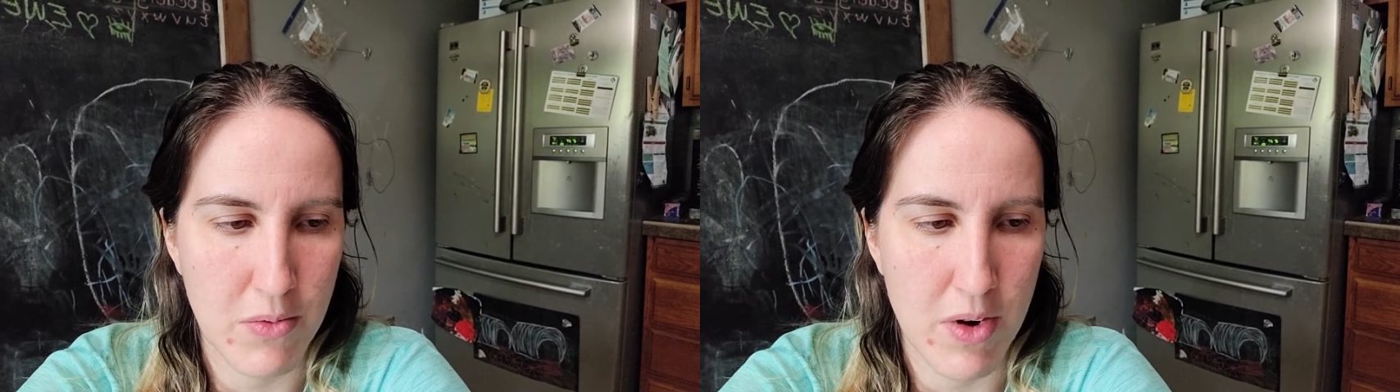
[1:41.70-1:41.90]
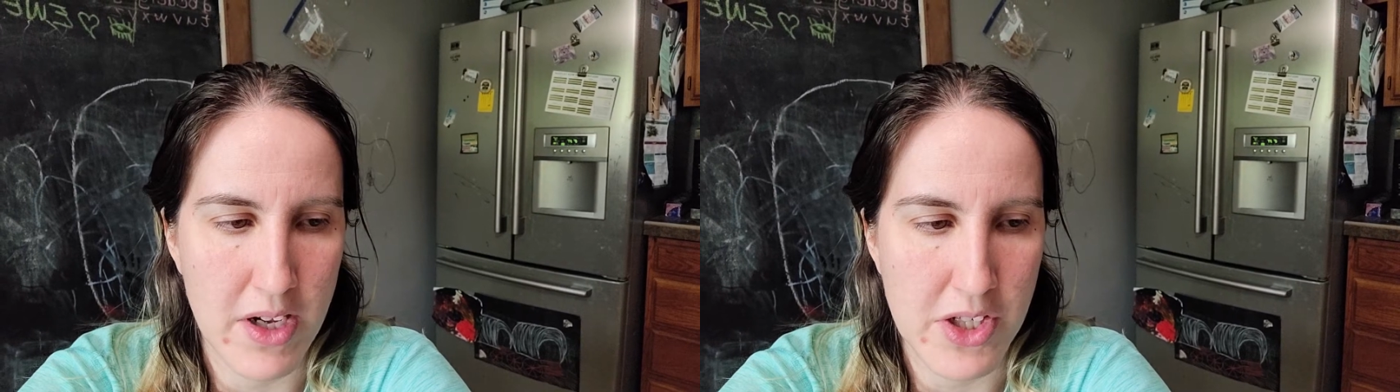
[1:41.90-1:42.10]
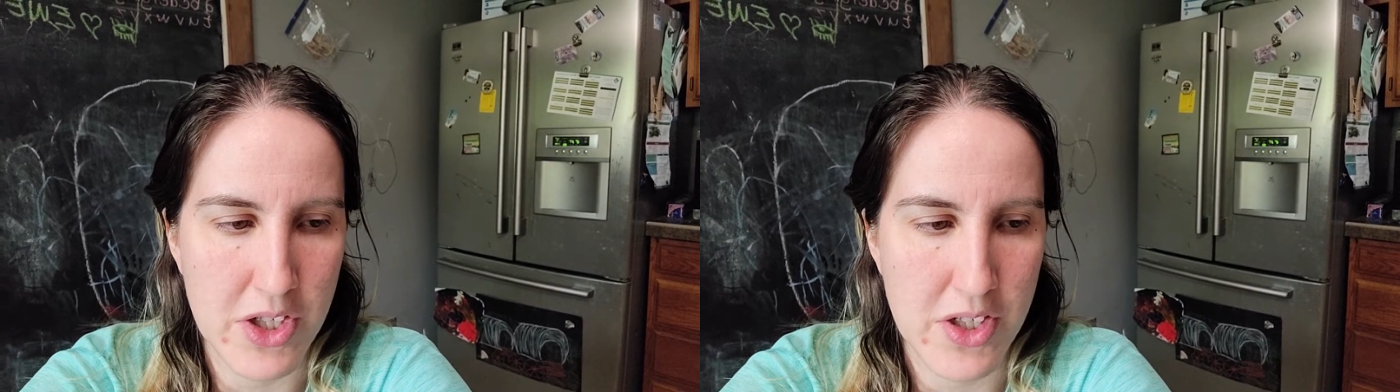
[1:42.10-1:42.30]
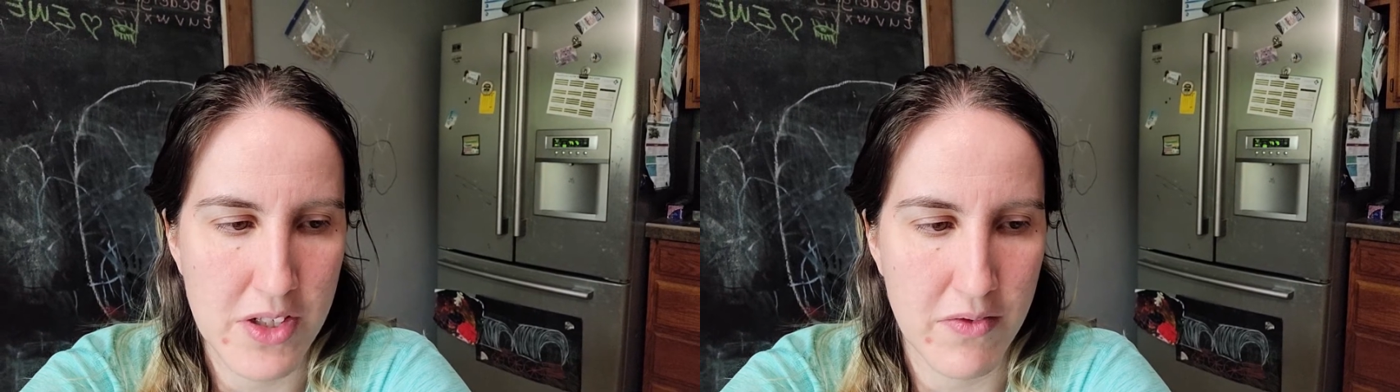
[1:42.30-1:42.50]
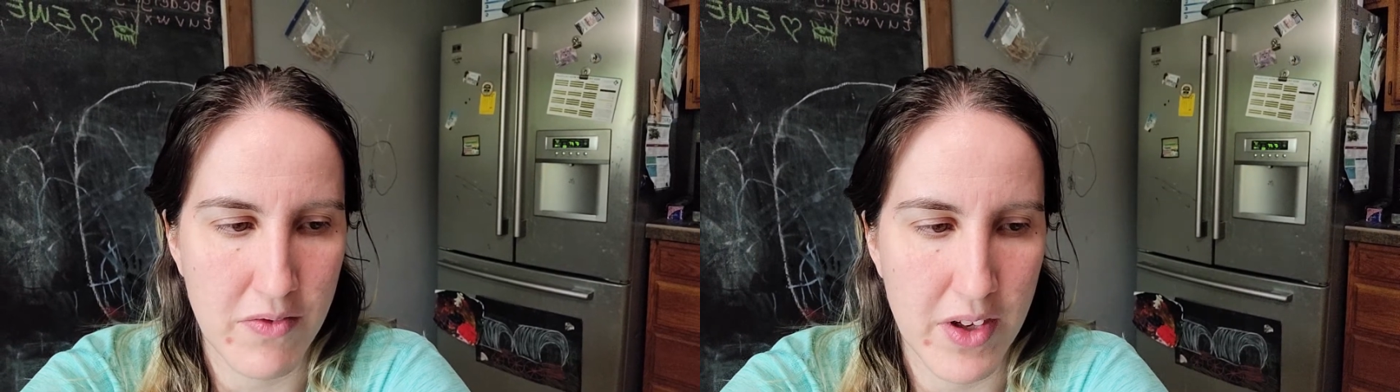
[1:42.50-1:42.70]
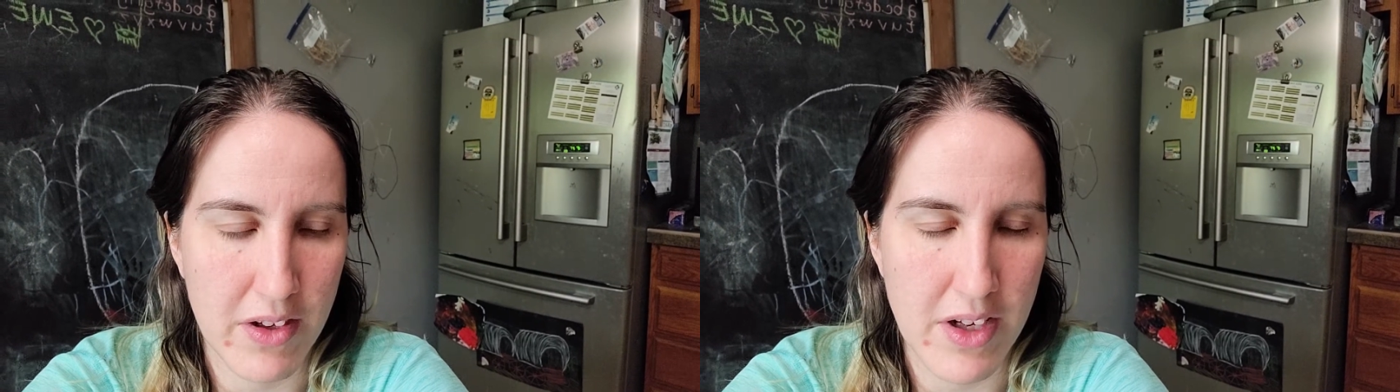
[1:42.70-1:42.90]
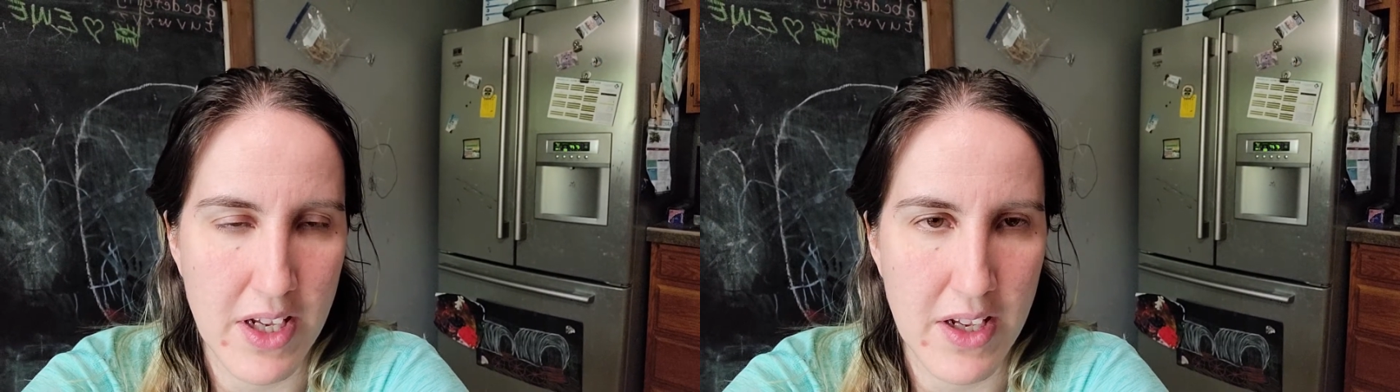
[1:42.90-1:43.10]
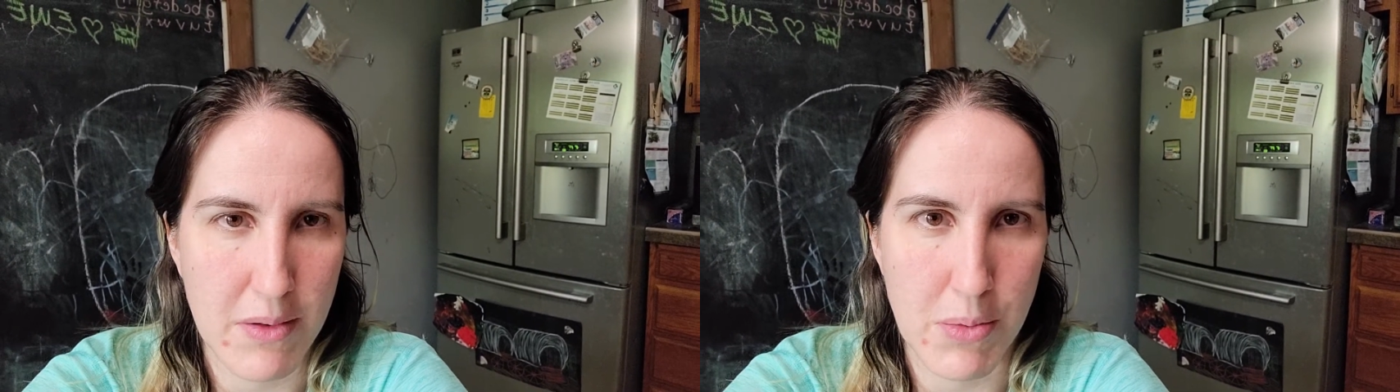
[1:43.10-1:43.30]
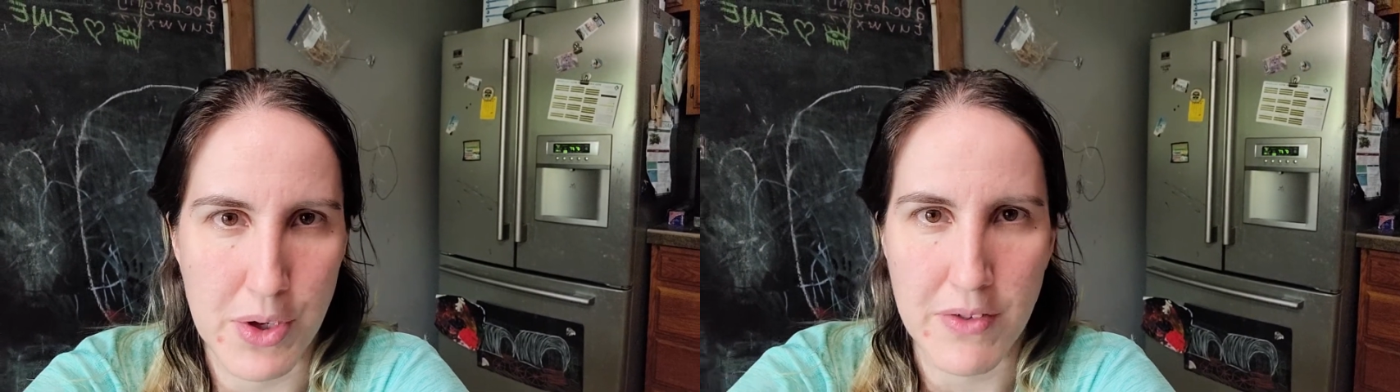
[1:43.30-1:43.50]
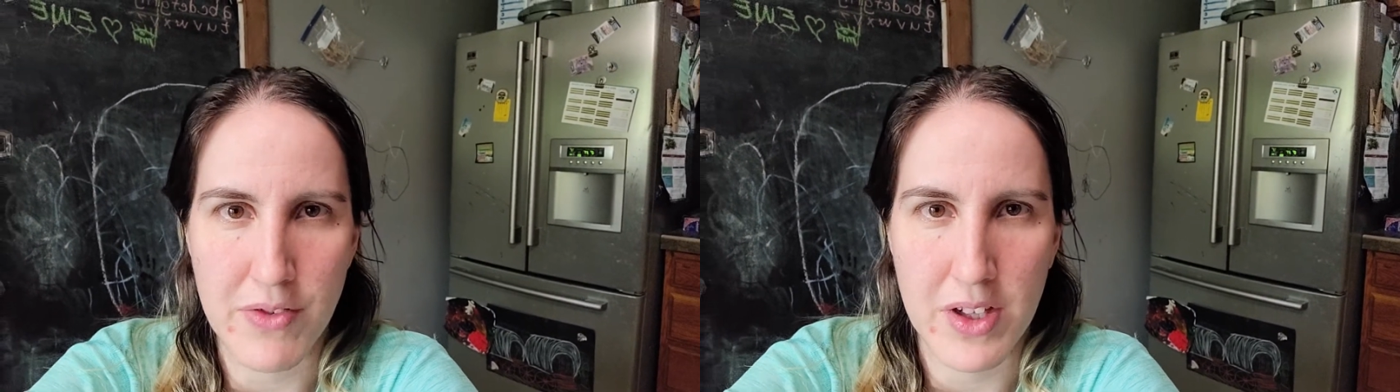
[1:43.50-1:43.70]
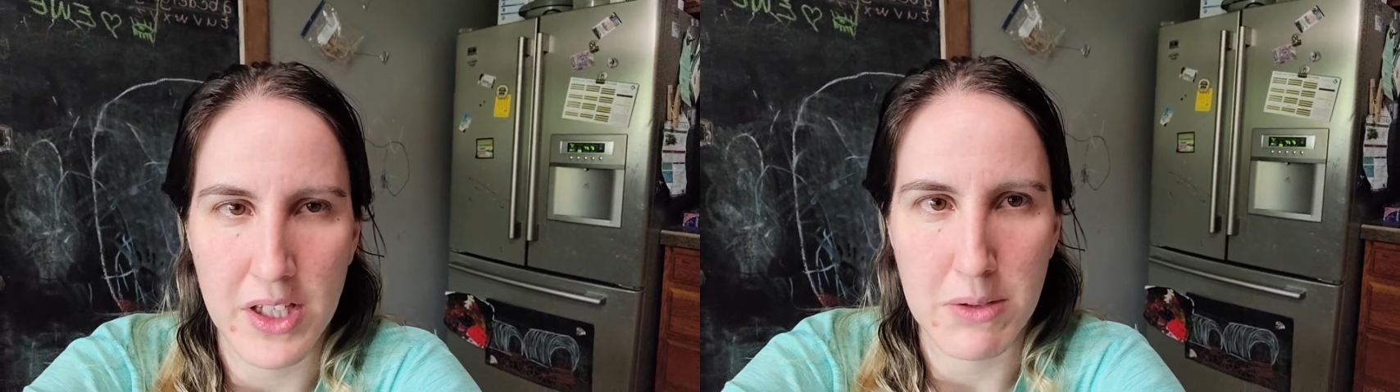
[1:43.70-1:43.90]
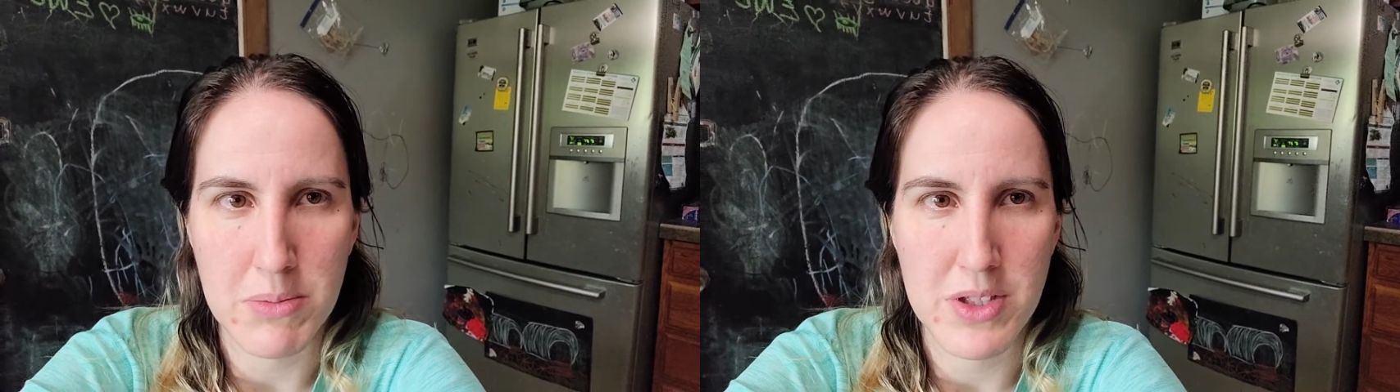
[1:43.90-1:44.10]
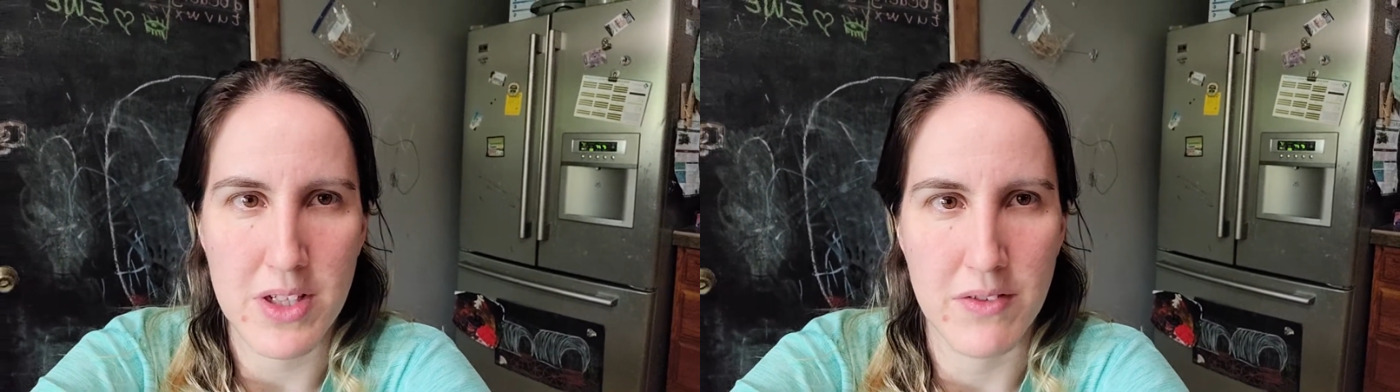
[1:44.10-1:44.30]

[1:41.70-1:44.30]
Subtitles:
watched very brief clips